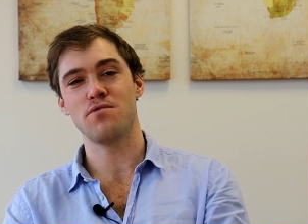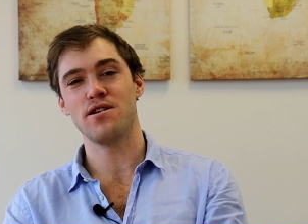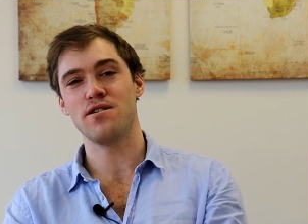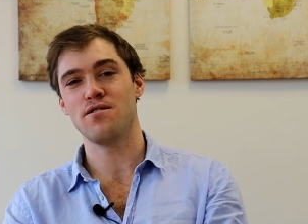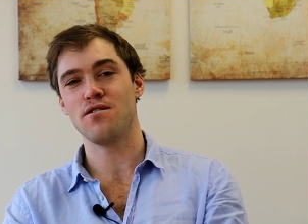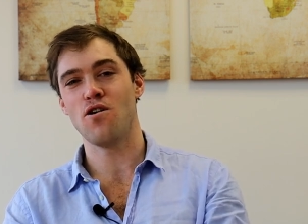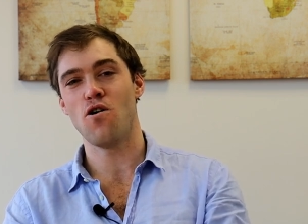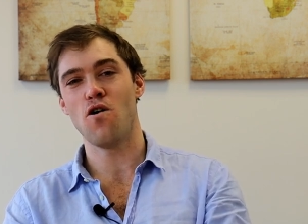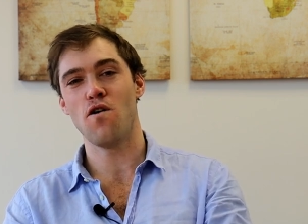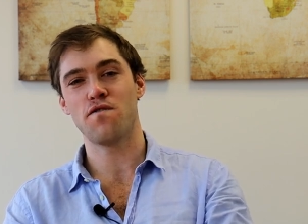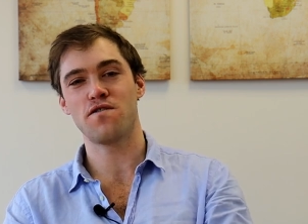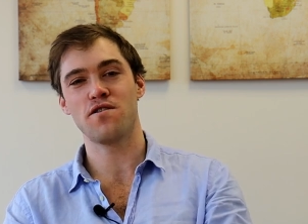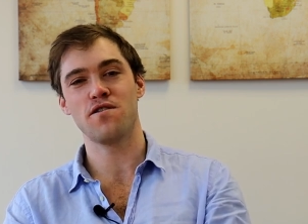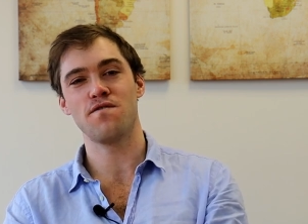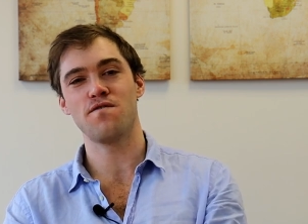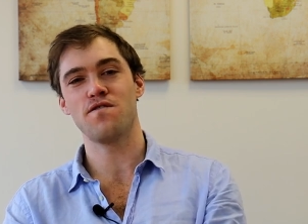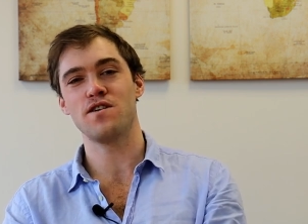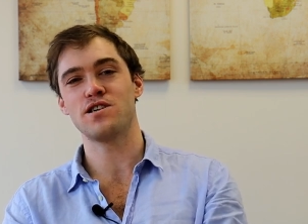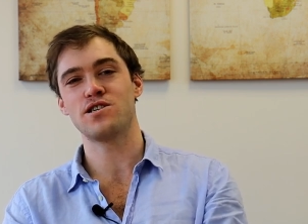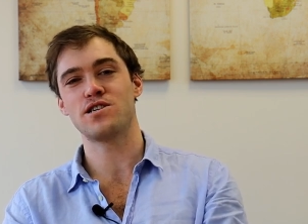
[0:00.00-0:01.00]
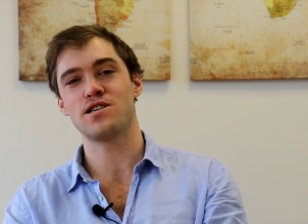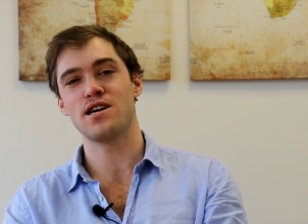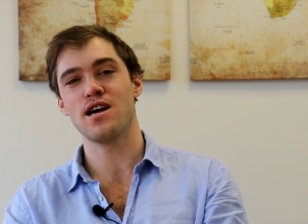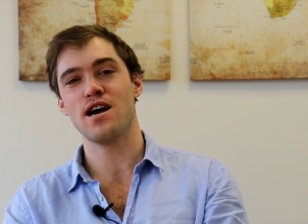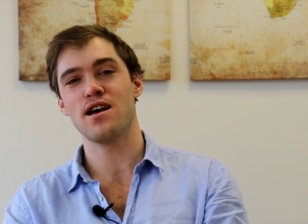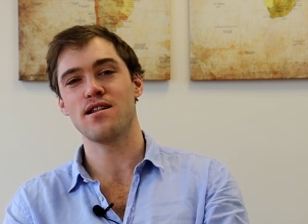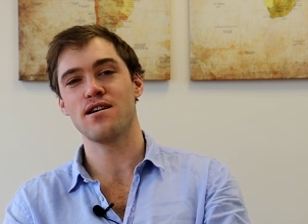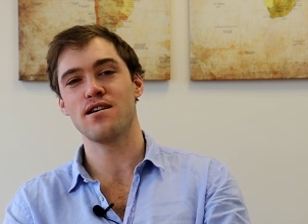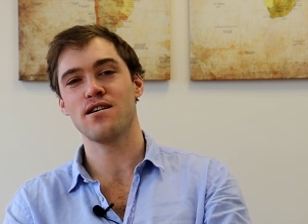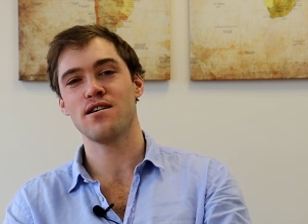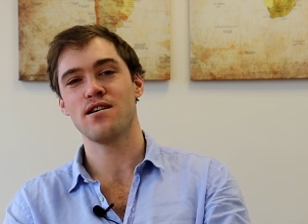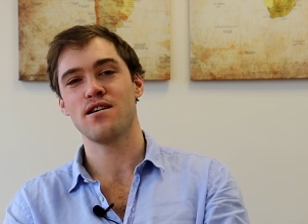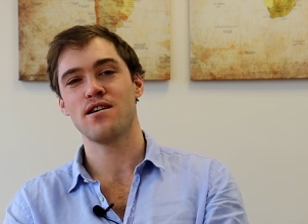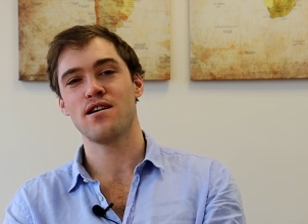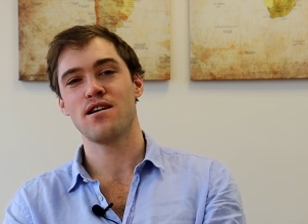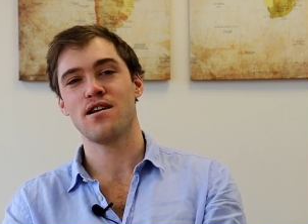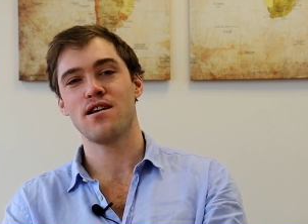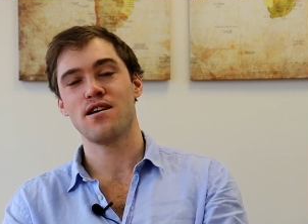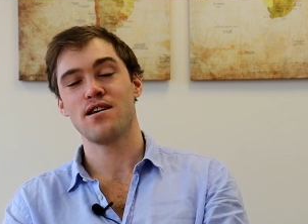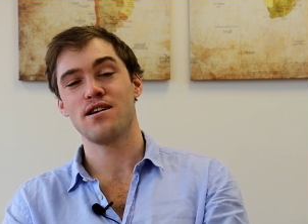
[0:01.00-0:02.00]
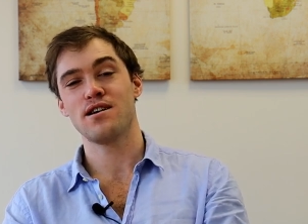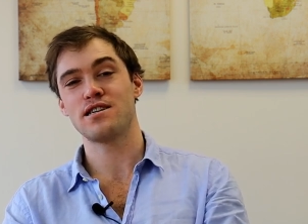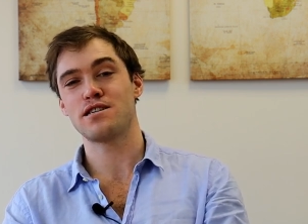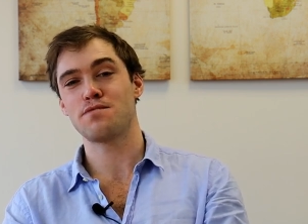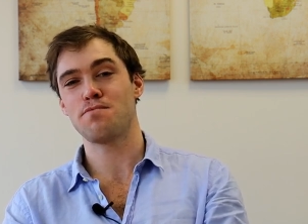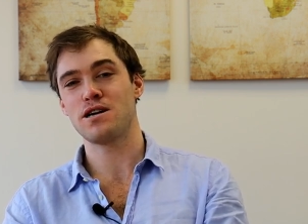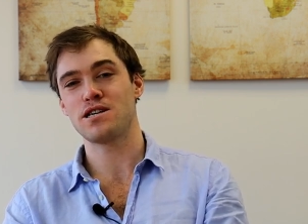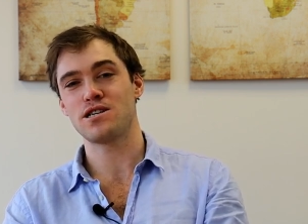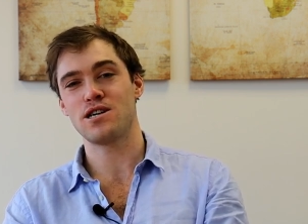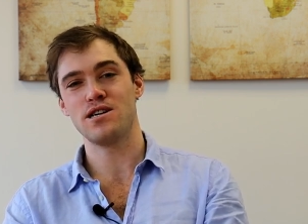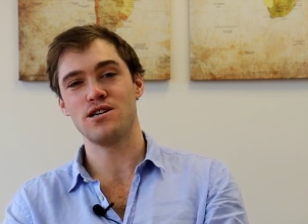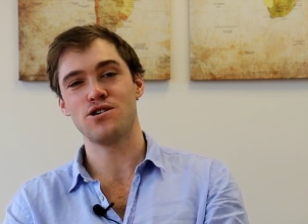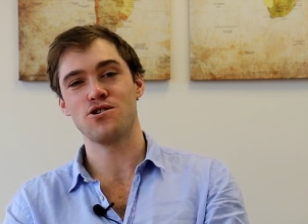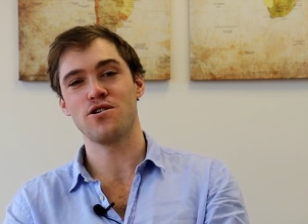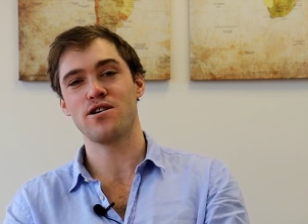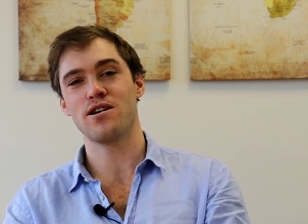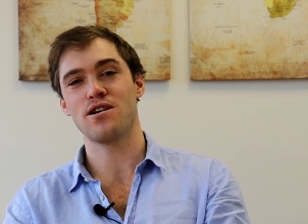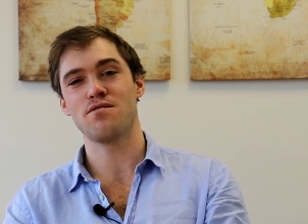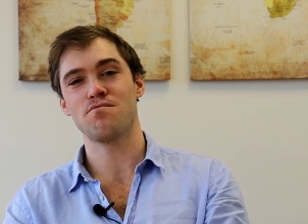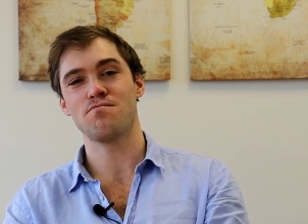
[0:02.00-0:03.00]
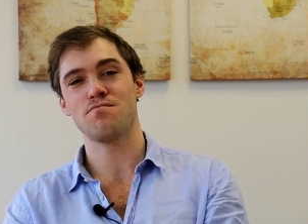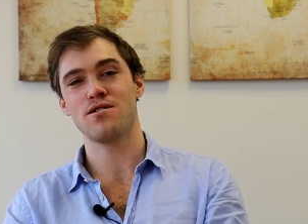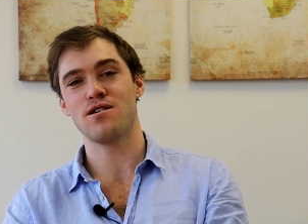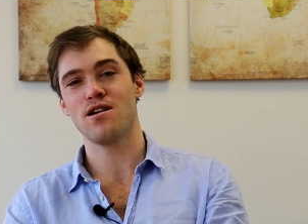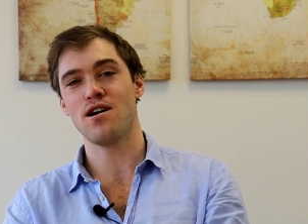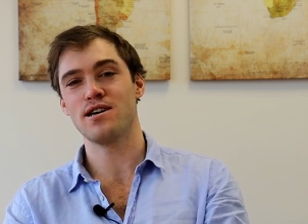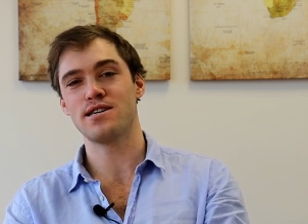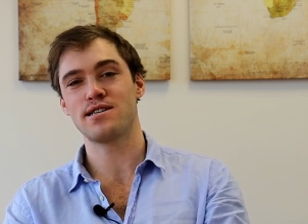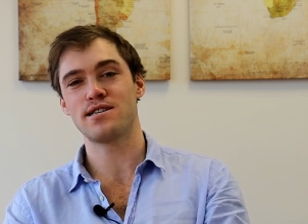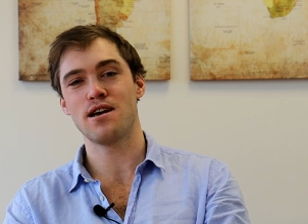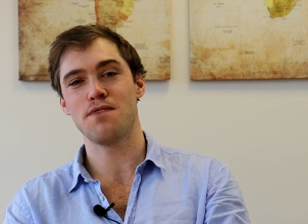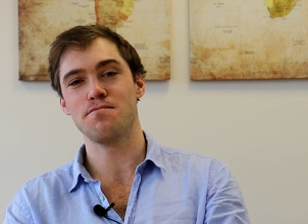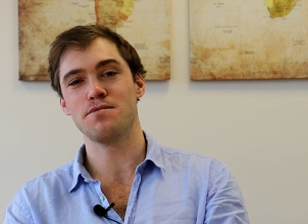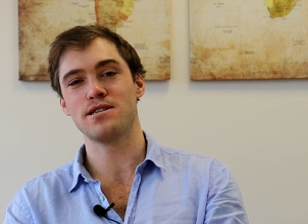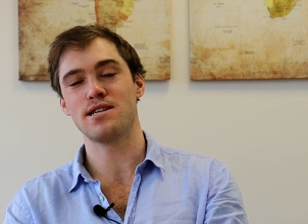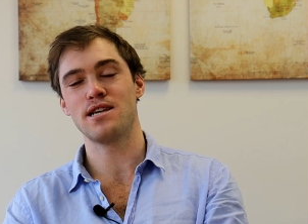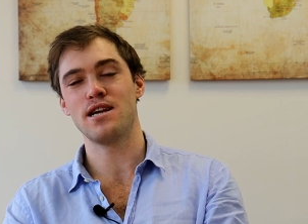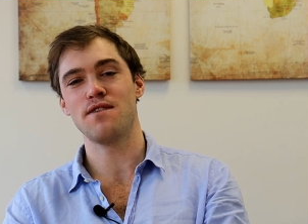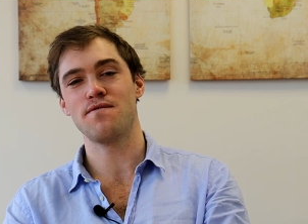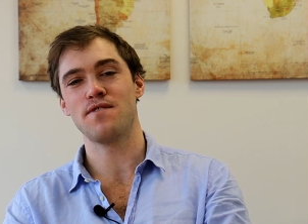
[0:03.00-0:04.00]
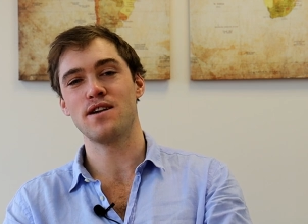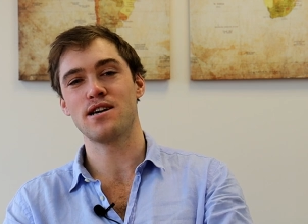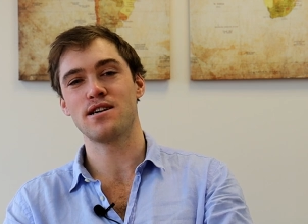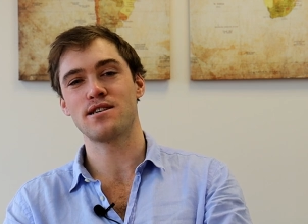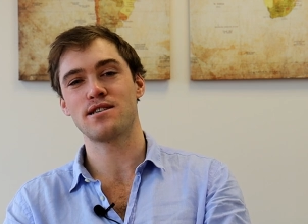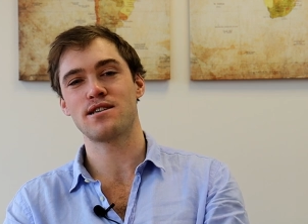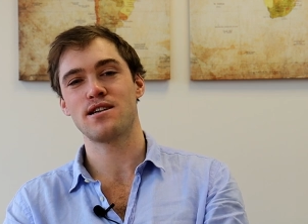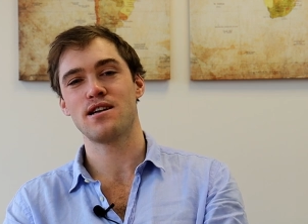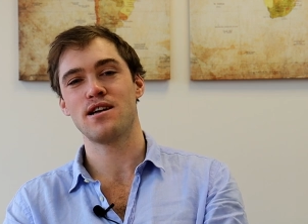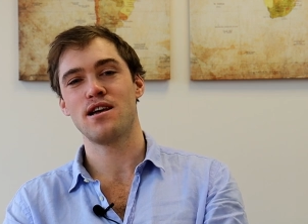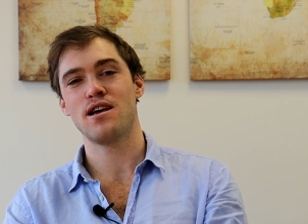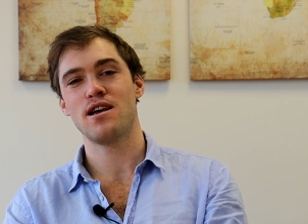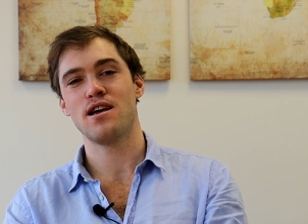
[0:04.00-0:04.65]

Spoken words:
We often fish together, especially during nice summer's evenings.